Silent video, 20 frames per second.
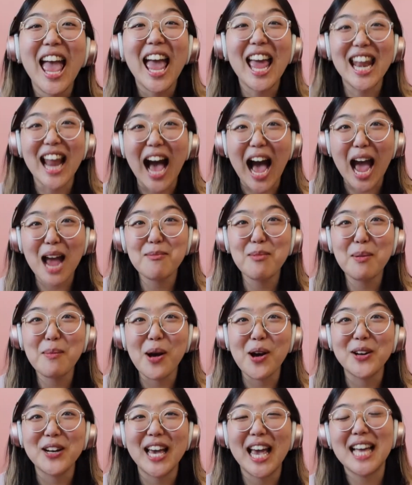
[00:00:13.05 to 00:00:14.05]
And I'm
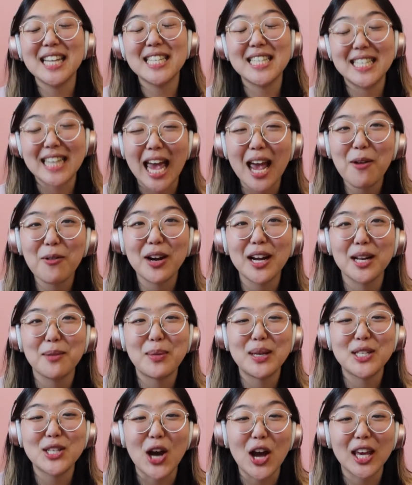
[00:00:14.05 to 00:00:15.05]
Ramona, and today we're going to
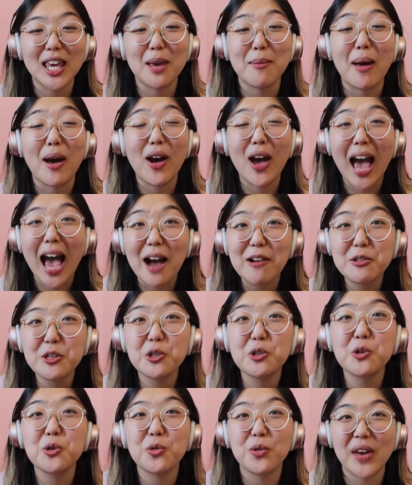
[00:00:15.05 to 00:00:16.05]
be talking about how to
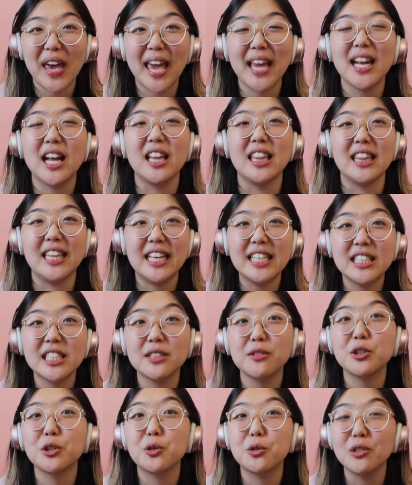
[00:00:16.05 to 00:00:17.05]
create a list
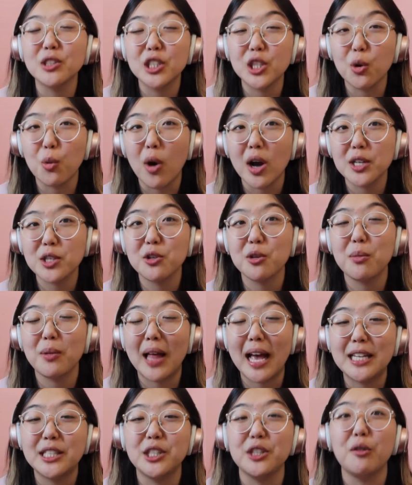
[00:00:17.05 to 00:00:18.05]
of schools you want to
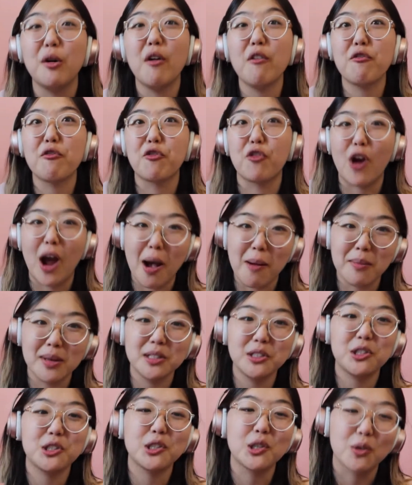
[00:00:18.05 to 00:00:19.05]
apply to from
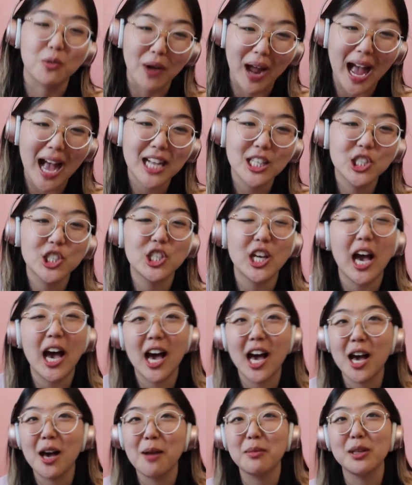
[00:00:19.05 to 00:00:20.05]
scratch.
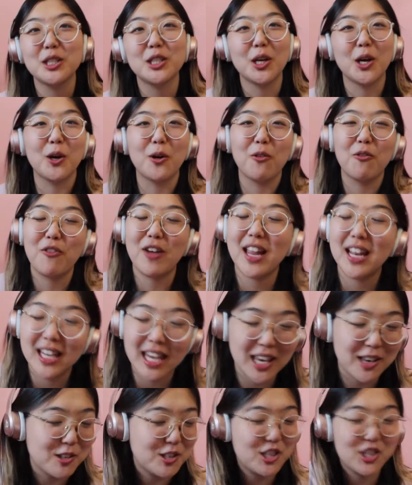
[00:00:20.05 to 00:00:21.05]
So Finn,
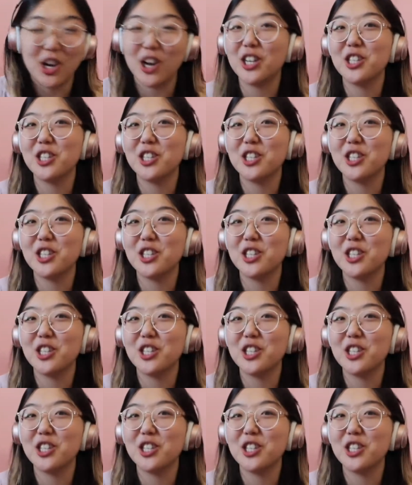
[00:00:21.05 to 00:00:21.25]
can you start